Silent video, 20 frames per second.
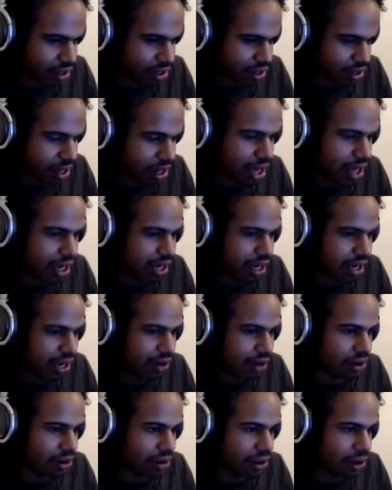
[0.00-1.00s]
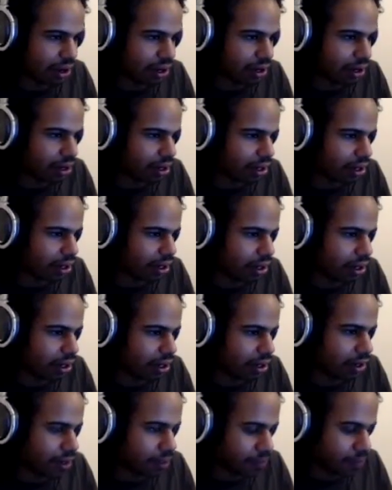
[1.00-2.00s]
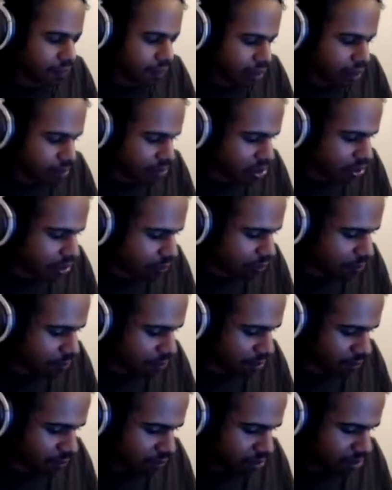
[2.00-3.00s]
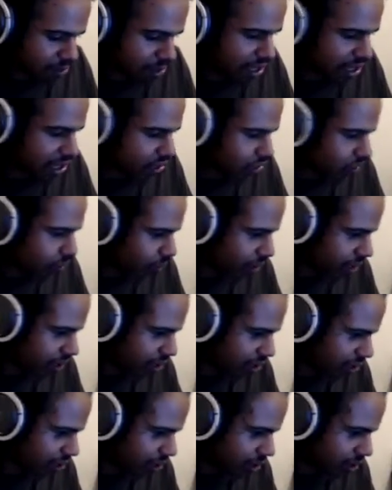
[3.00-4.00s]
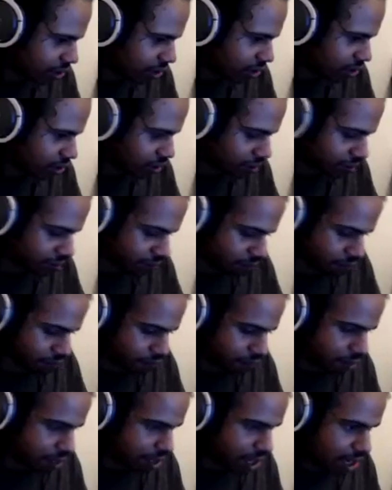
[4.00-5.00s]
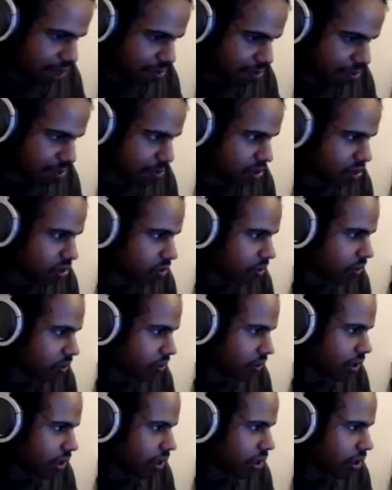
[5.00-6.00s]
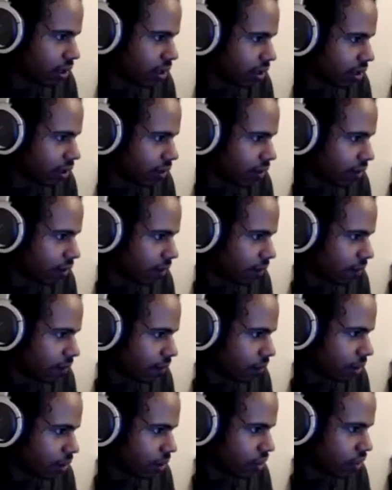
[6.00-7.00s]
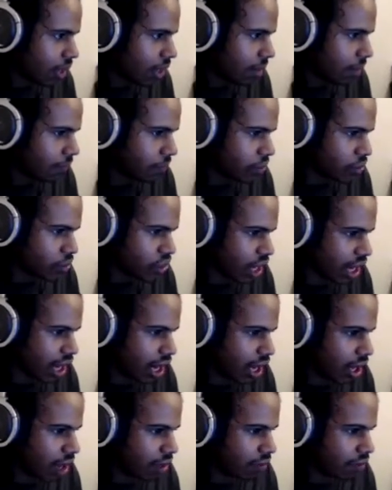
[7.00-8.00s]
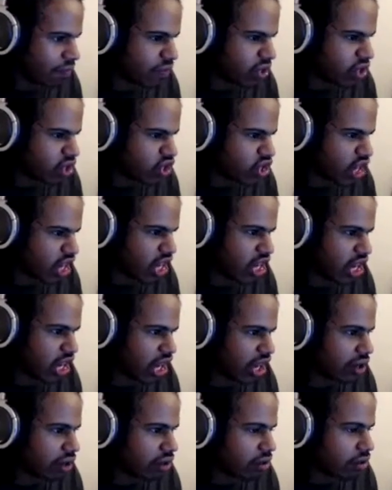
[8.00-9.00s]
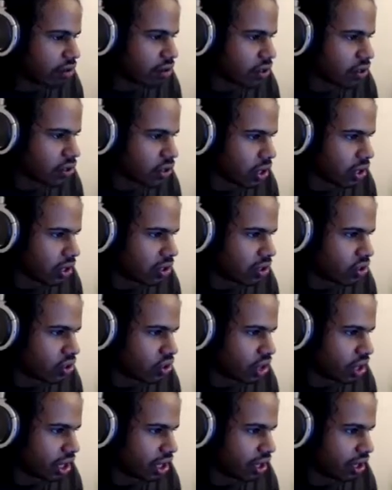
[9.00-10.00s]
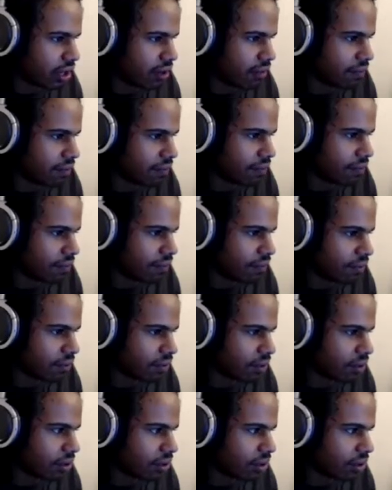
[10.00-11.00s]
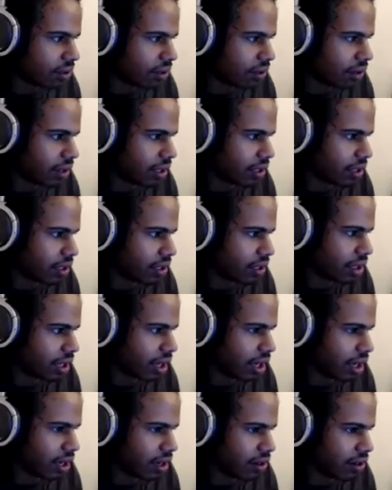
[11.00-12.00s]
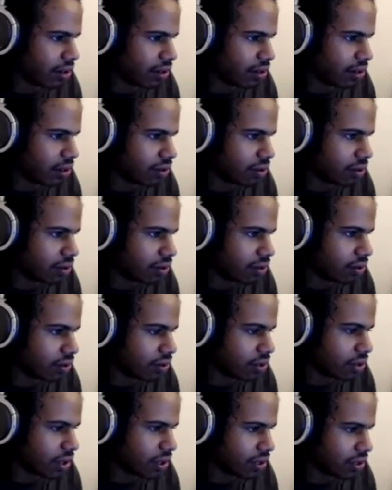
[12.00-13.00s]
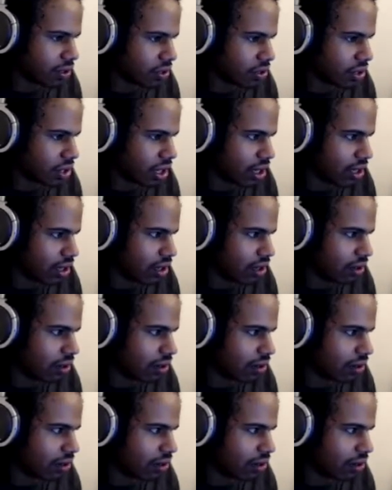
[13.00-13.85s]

Nine now, alright. Let me see, what my, what's my next quest? Um, M is my story. A job for Shayla. Shayla. Talk to Shayla. Alright, did that. Talk to Shayla.